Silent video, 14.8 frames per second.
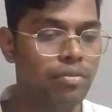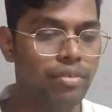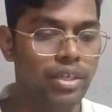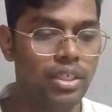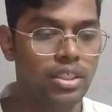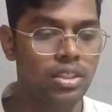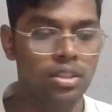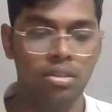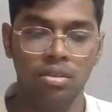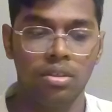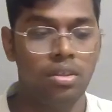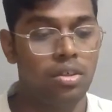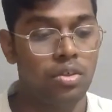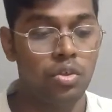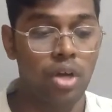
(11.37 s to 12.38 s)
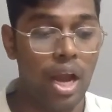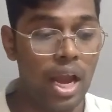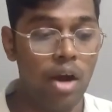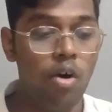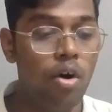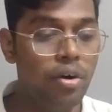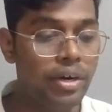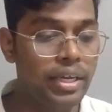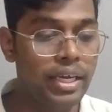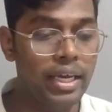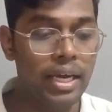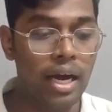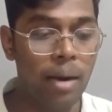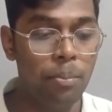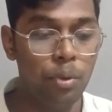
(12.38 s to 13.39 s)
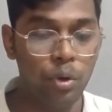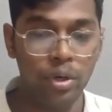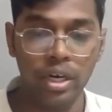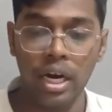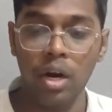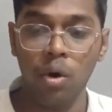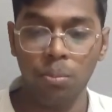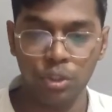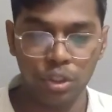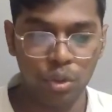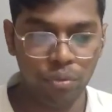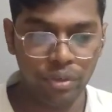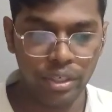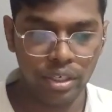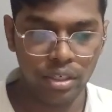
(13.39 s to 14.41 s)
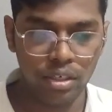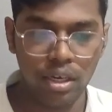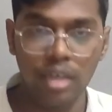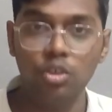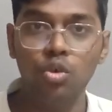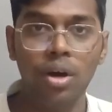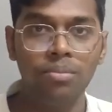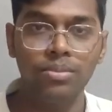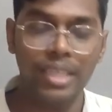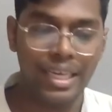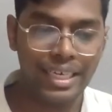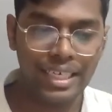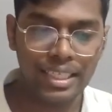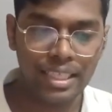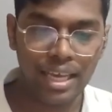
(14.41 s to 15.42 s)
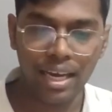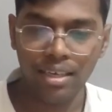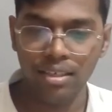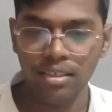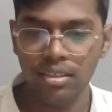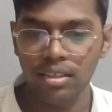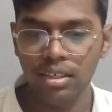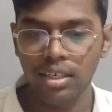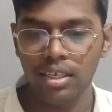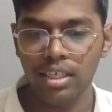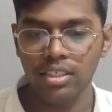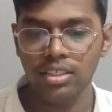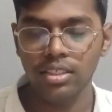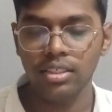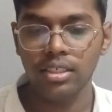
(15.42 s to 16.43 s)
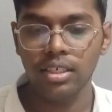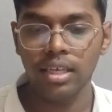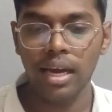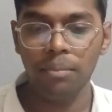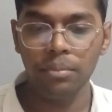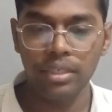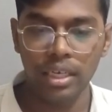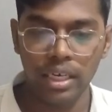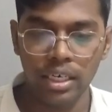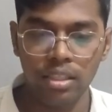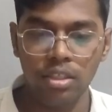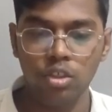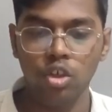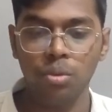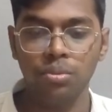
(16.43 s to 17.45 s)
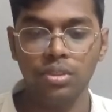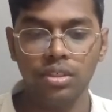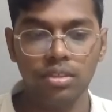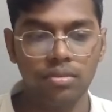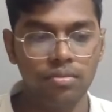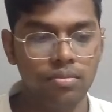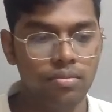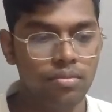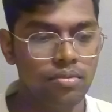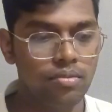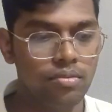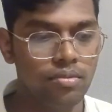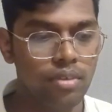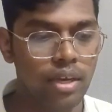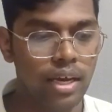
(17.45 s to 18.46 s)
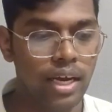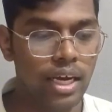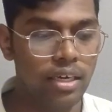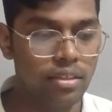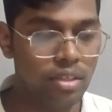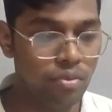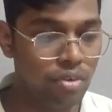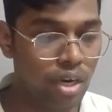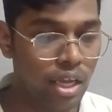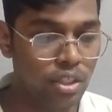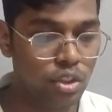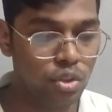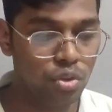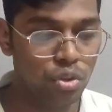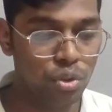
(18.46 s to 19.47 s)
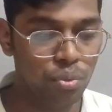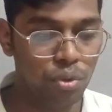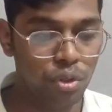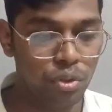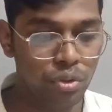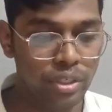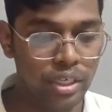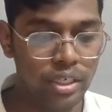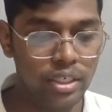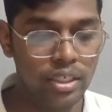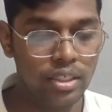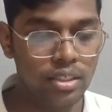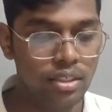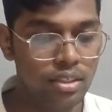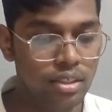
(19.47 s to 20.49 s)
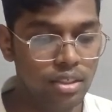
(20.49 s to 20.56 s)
First, I already uploaded an object over here, so I'm selecting that. Let's just say I'm deleting this object and it will ask you, do you want to delete it?